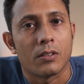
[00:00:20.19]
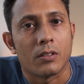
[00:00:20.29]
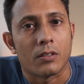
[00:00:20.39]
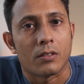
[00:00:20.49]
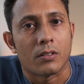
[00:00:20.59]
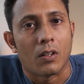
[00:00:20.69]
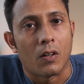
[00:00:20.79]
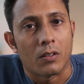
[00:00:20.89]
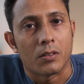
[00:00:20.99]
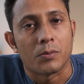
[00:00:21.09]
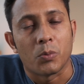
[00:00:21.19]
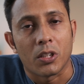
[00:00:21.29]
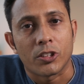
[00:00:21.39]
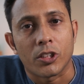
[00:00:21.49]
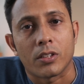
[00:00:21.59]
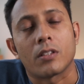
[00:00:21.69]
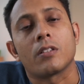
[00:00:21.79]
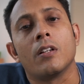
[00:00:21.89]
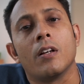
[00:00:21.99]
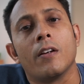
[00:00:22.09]
called Bullet
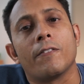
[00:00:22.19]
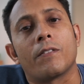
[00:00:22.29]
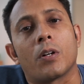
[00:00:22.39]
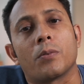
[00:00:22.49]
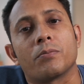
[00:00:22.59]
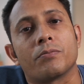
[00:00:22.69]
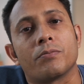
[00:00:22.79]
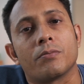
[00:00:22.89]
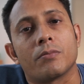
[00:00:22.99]
Journal from